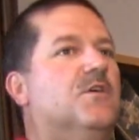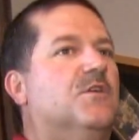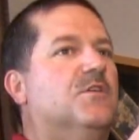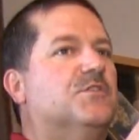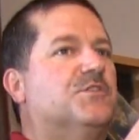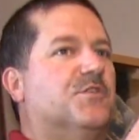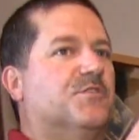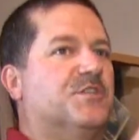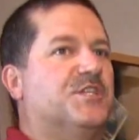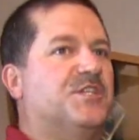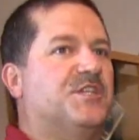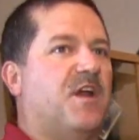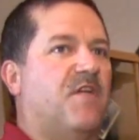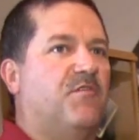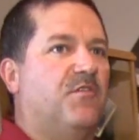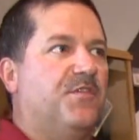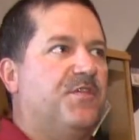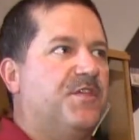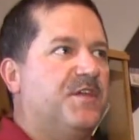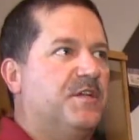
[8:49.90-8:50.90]
So
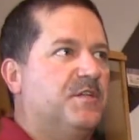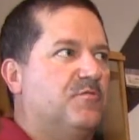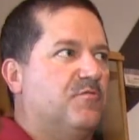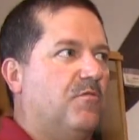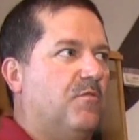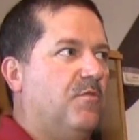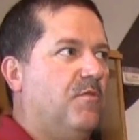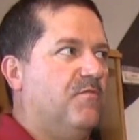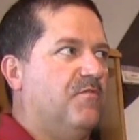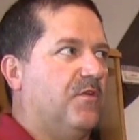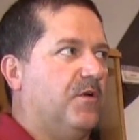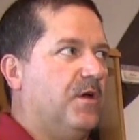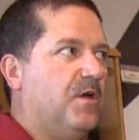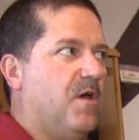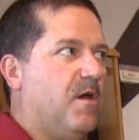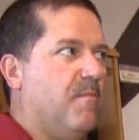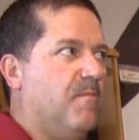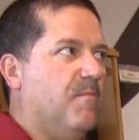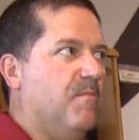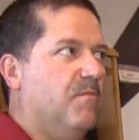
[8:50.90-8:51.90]
several things were
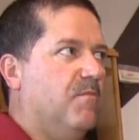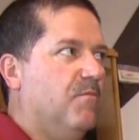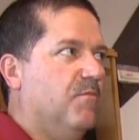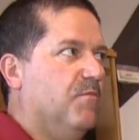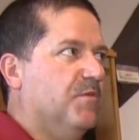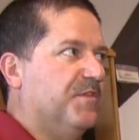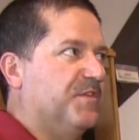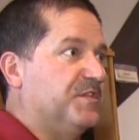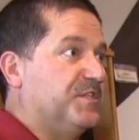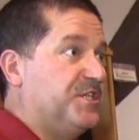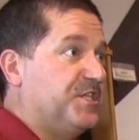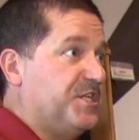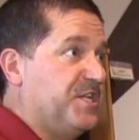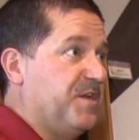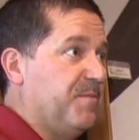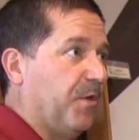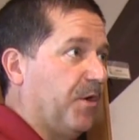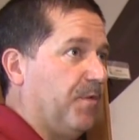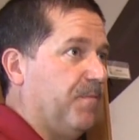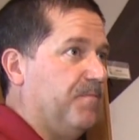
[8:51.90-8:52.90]
overcome with the
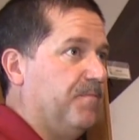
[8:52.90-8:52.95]
steamer.